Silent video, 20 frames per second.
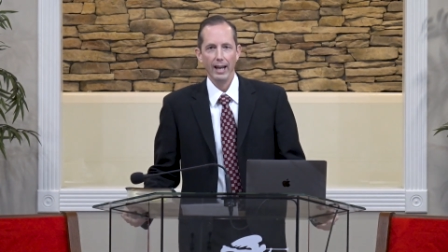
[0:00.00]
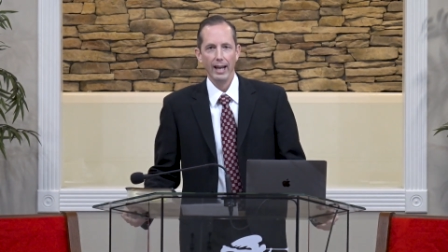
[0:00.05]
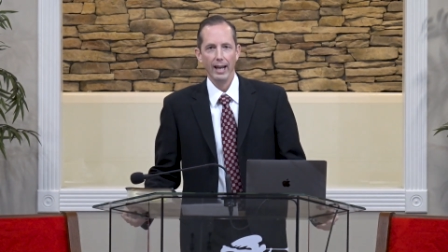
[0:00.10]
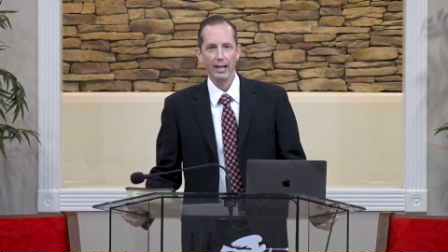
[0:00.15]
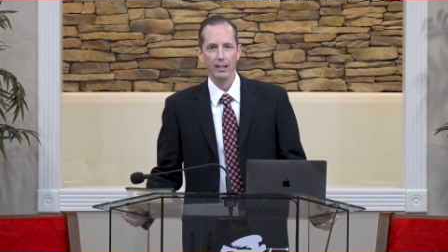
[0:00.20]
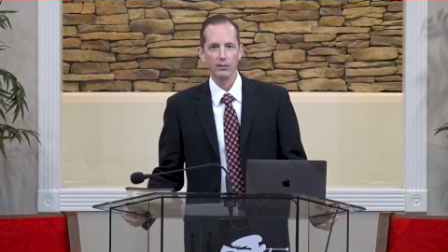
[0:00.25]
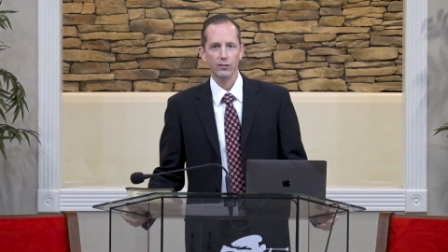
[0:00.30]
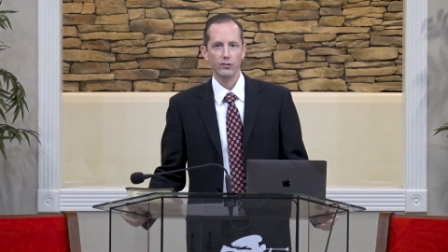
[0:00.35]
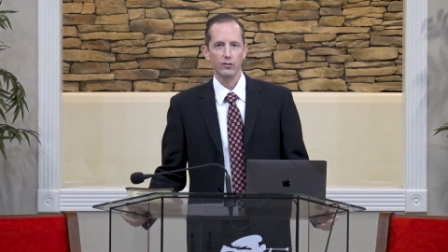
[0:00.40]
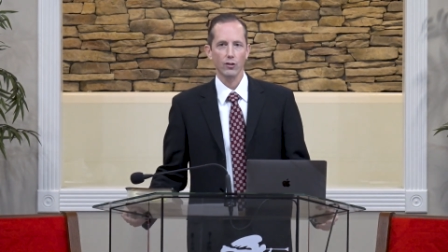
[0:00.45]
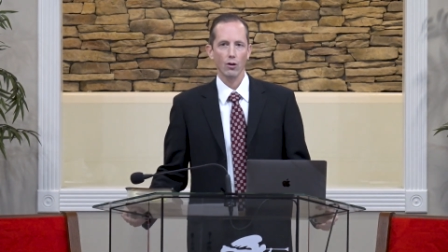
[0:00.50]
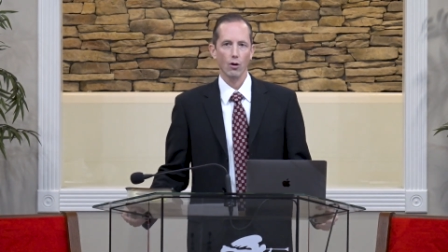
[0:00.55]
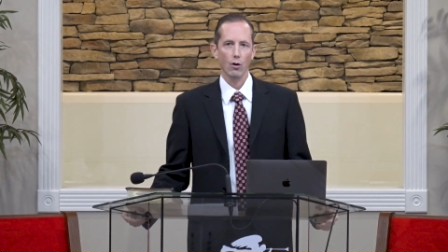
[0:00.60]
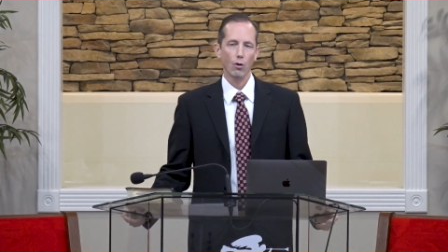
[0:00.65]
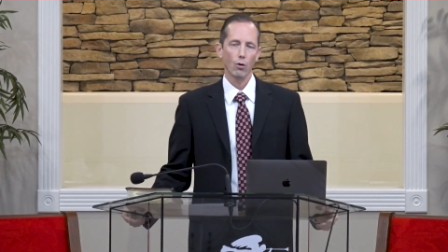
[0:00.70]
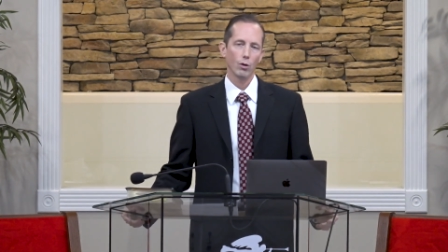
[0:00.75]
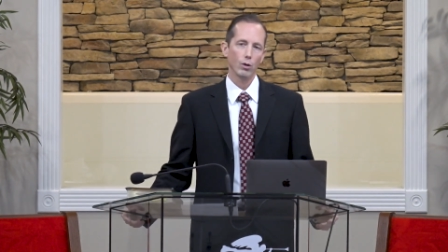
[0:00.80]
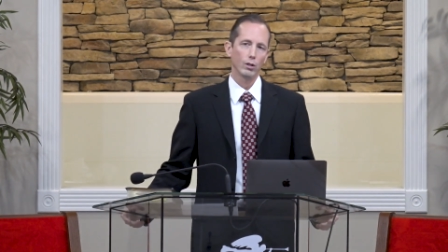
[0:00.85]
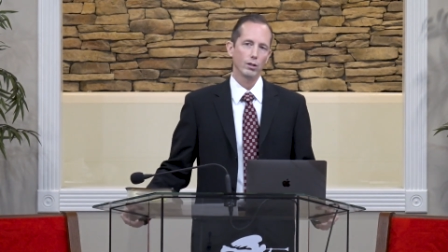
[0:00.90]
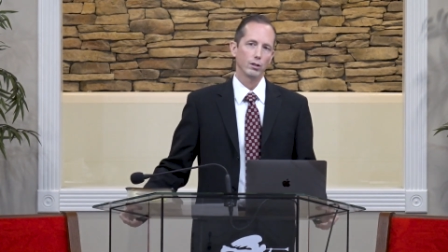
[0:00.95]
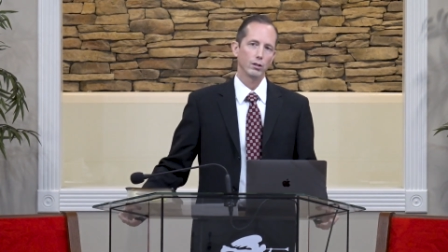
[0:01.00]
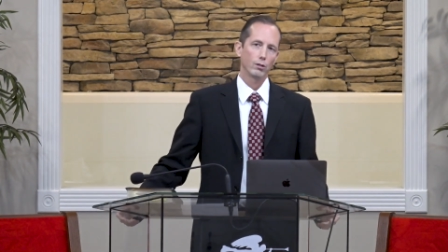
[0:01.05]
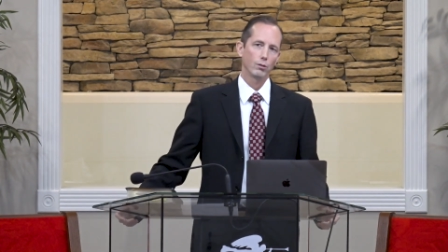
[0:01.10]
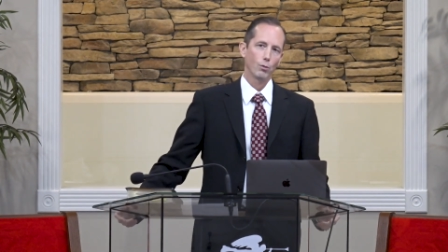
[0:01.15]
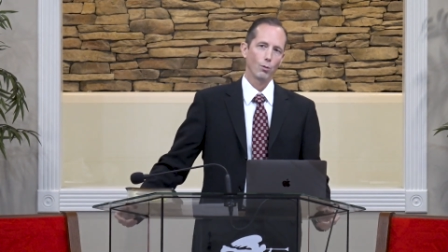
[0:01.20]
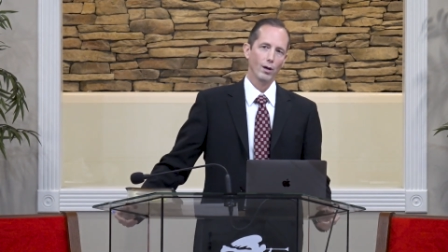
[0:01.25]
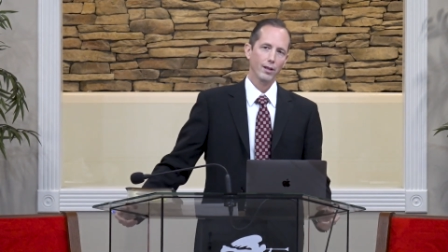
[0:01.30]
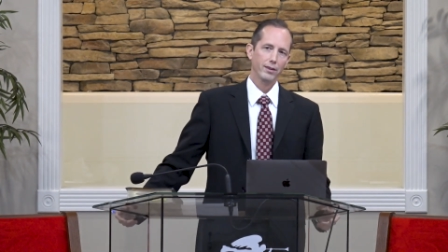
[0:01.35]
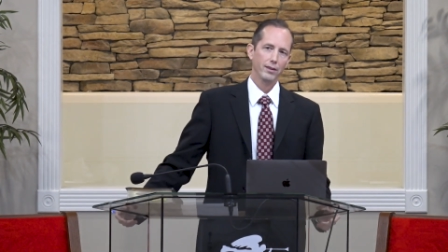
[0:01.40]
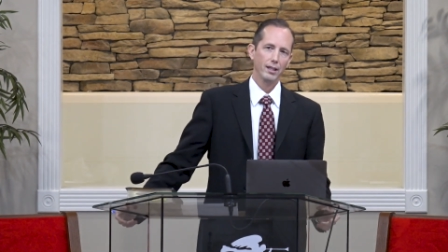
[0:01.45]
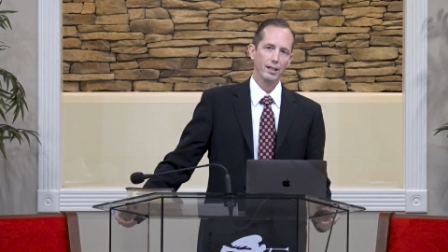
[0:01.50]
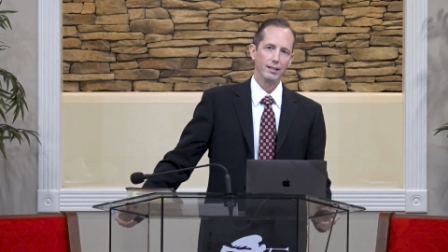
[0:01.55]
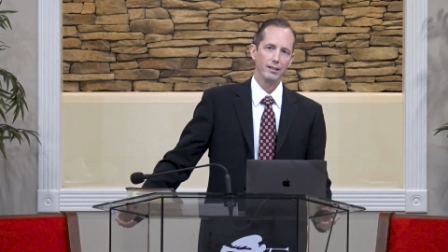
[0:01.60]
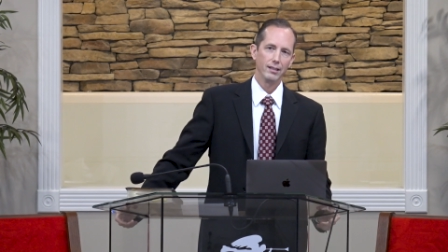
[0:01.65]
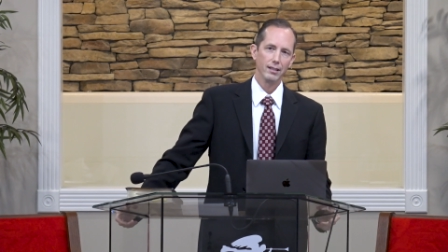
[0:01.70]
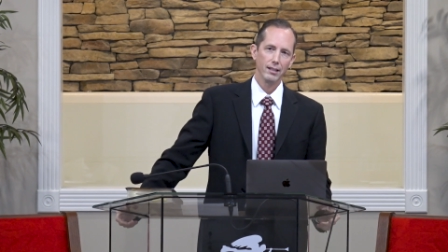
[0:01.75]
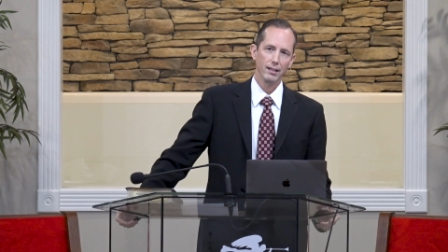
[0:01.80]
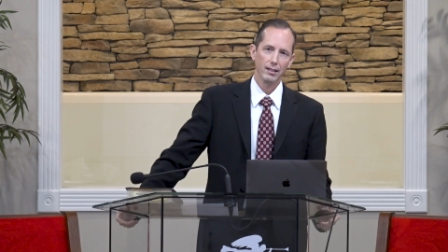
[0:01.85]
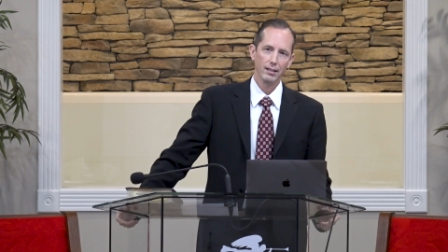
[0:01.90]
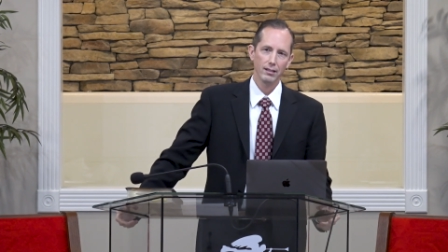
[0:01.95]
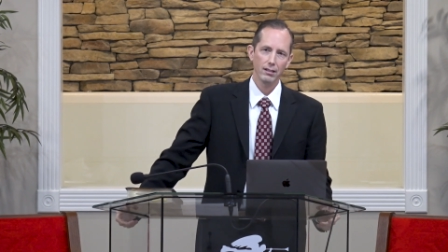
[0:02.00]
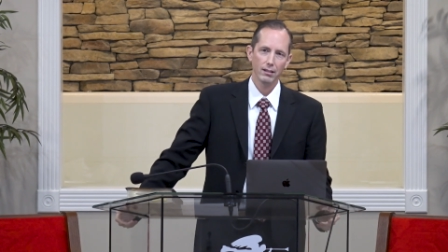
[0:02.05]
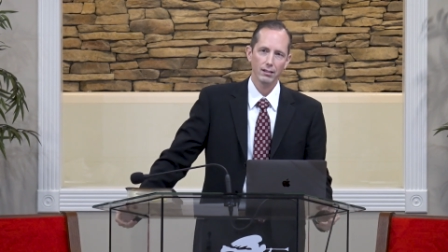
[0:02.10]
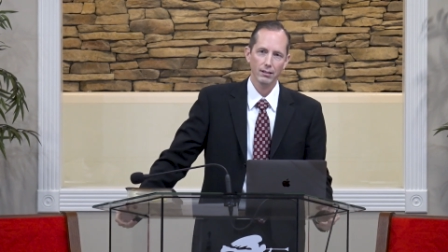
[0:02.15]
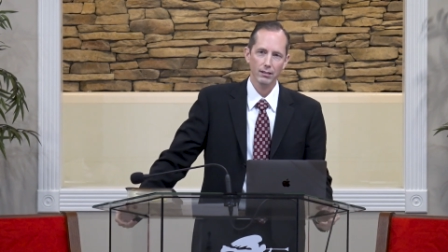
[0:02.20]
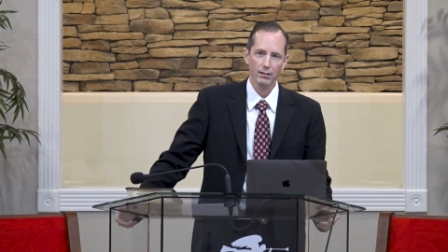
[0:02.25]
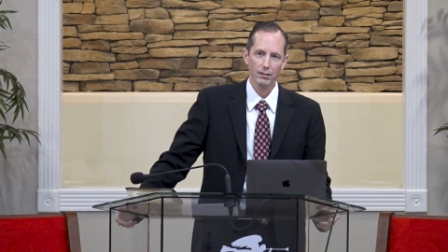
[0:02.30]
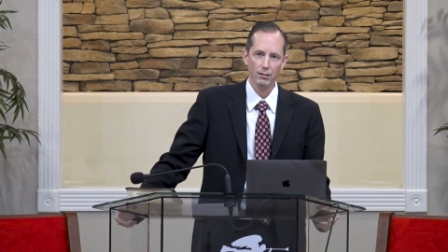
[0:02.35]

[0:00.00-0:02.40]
And so what they did